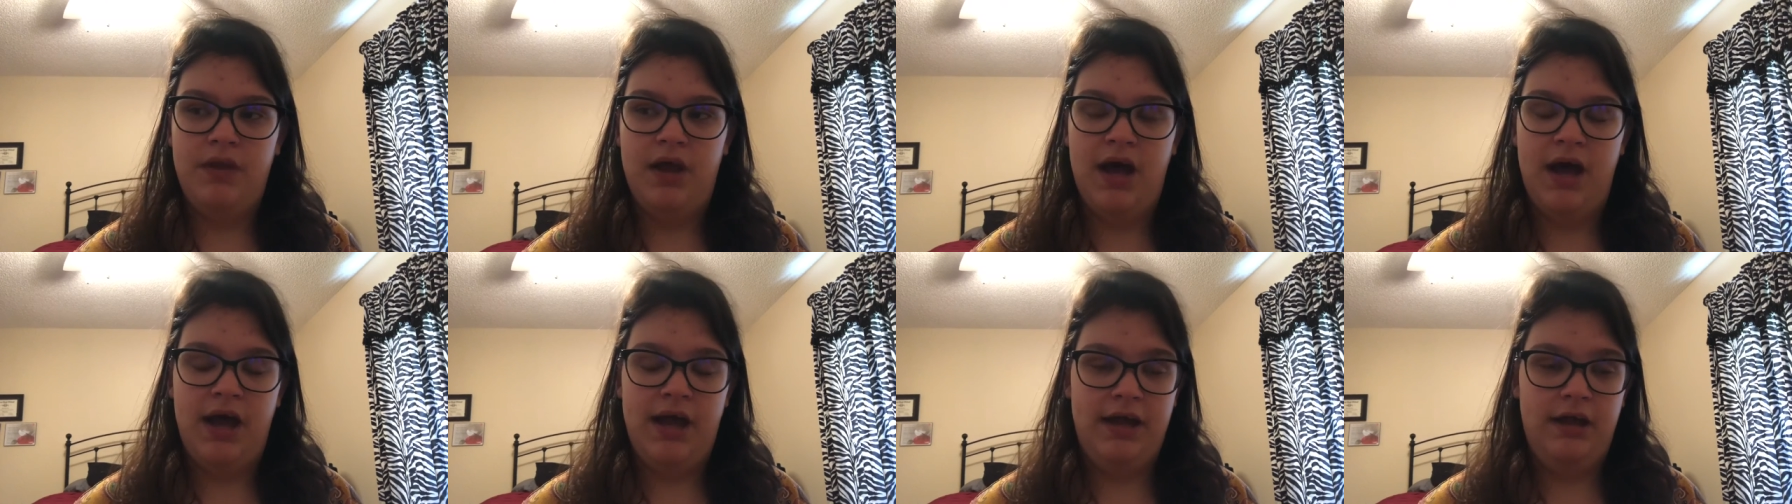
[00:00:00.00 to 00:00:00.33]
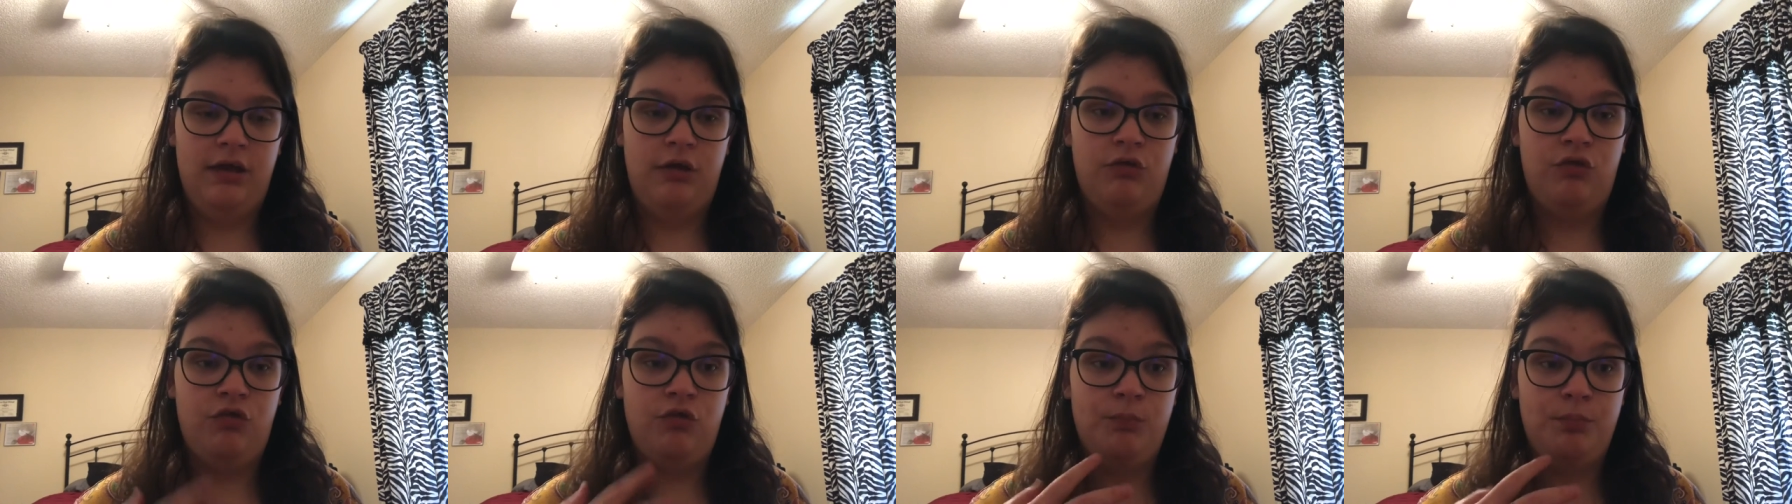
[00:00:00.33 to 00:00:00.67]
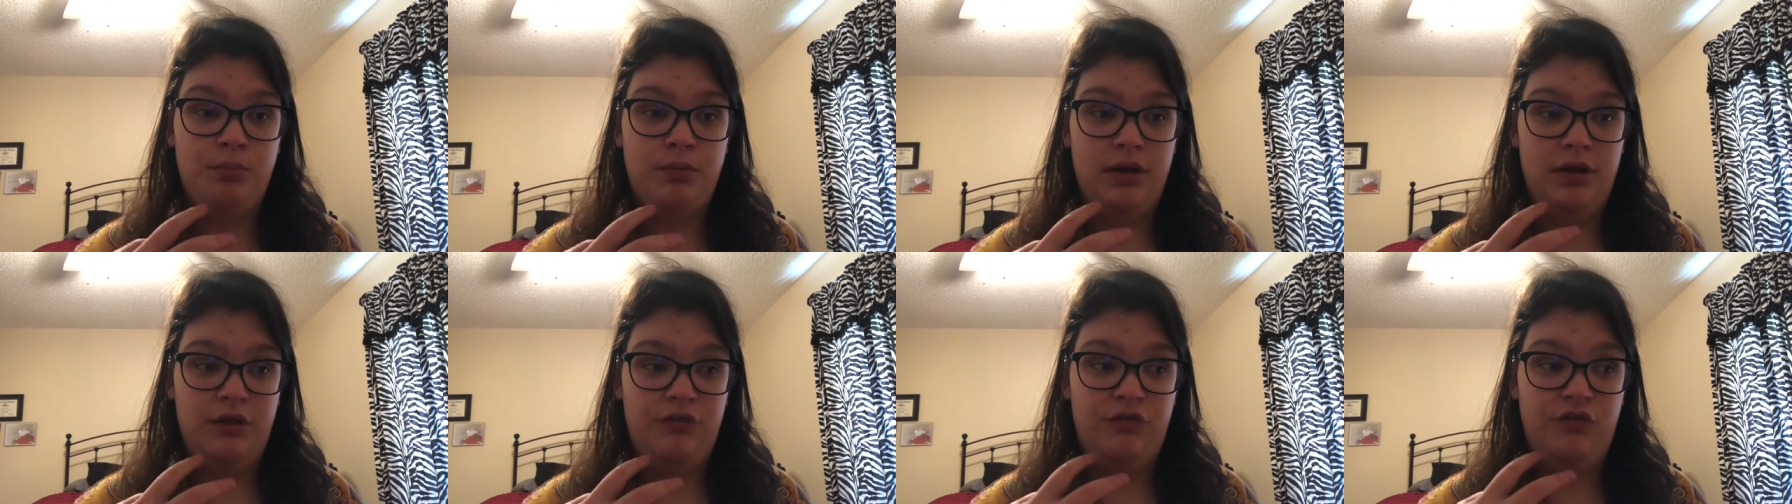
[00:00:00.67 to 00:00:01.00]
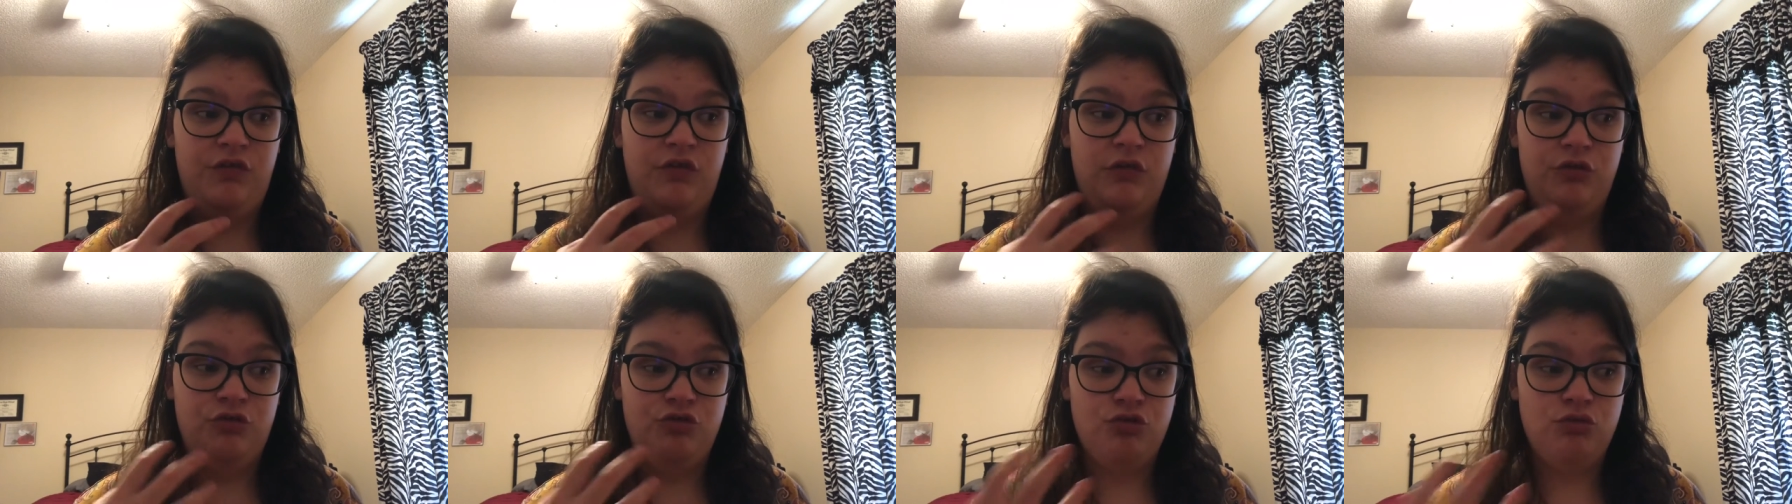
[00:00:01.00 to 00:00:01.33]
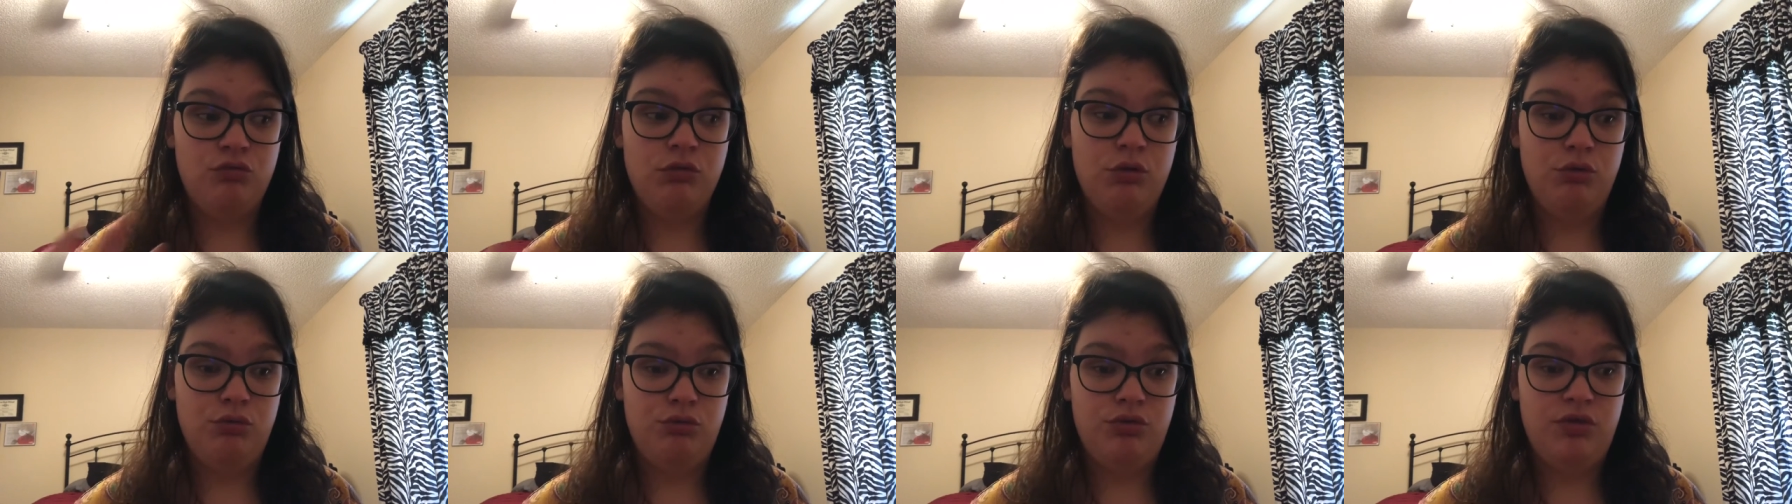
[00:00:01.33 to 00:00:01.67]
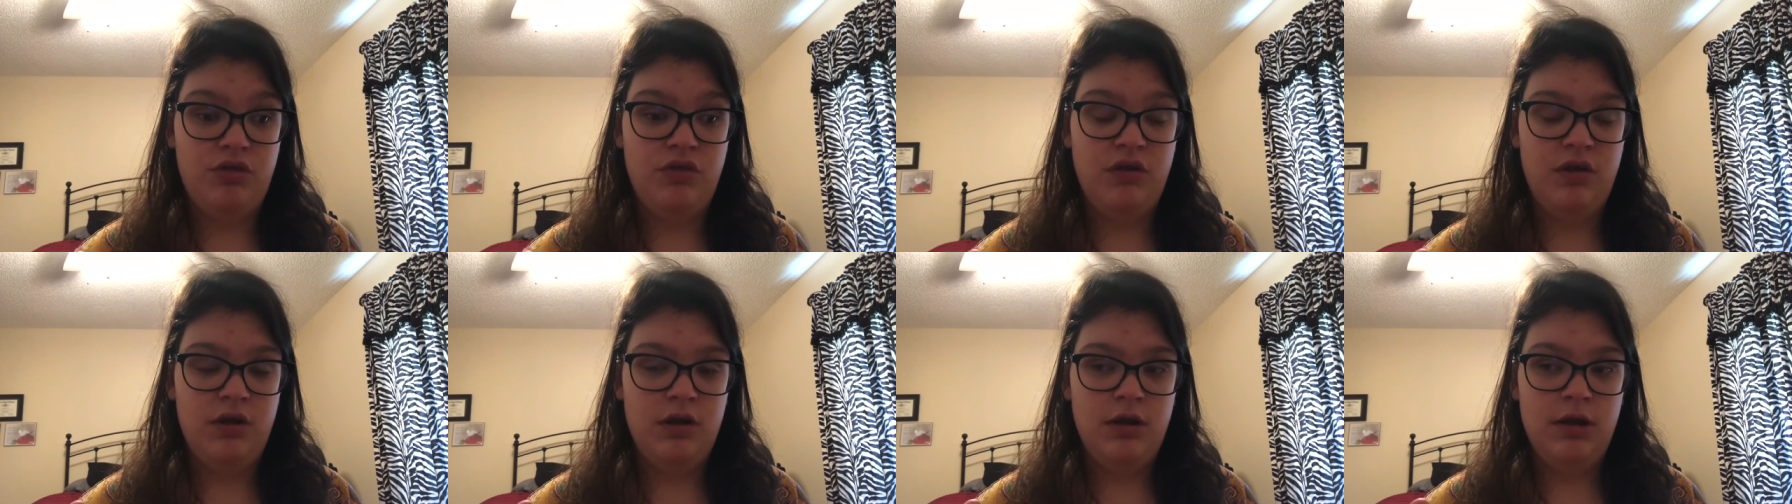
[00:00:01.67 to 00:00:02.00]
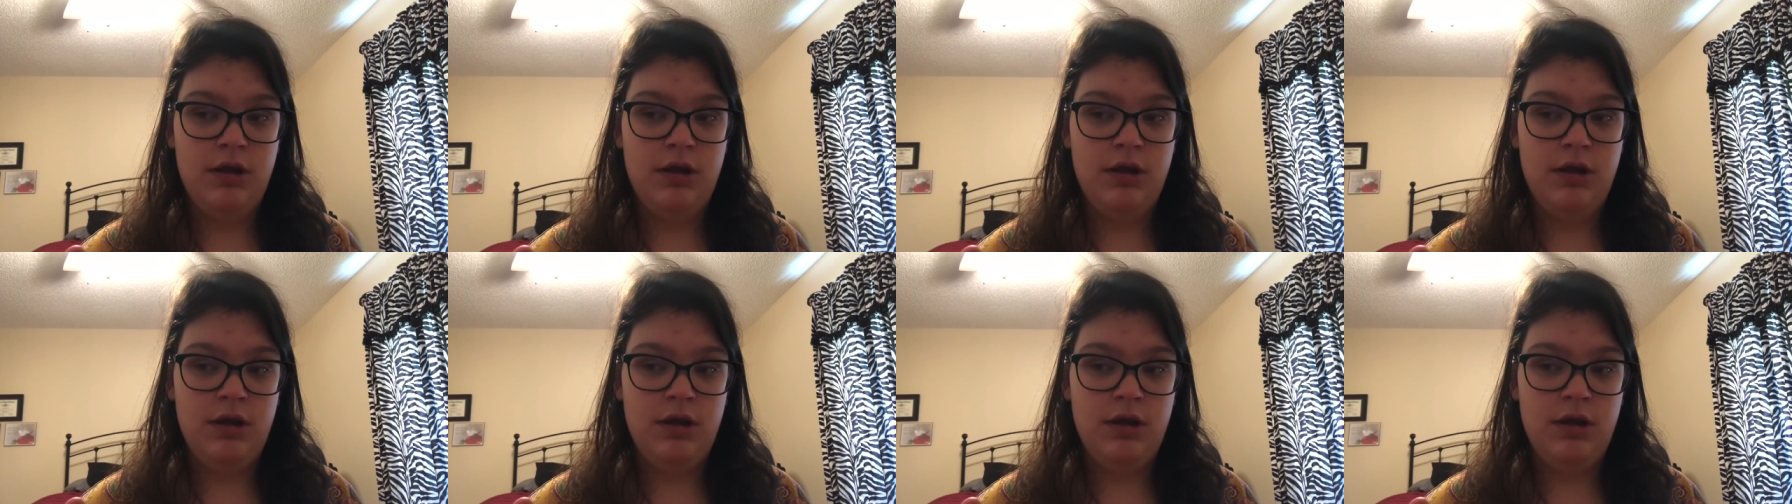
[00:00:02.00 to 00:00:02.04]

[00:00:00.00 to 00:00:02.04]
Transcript: I express the truth